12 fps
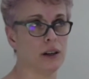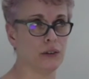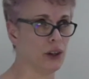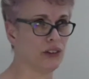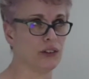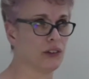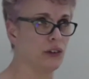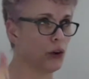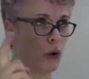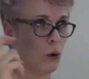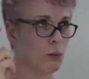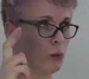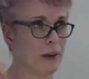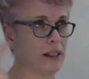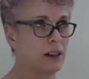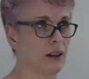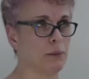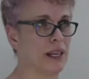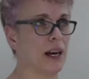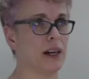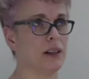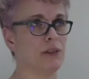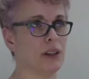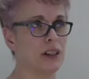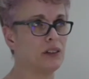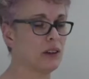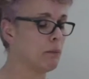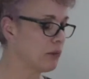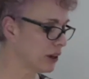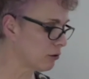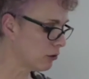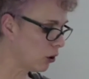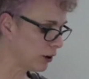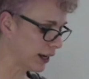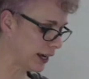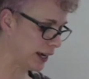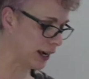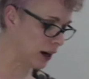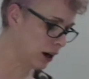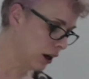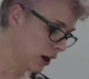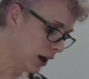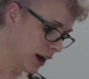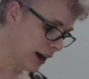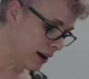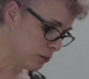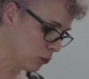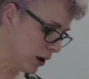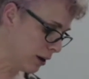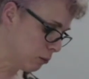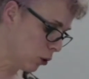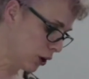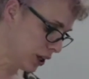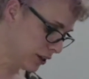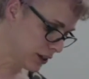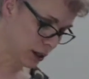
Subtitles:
This isn't normal mental behaviour. There's something wrong here in what you're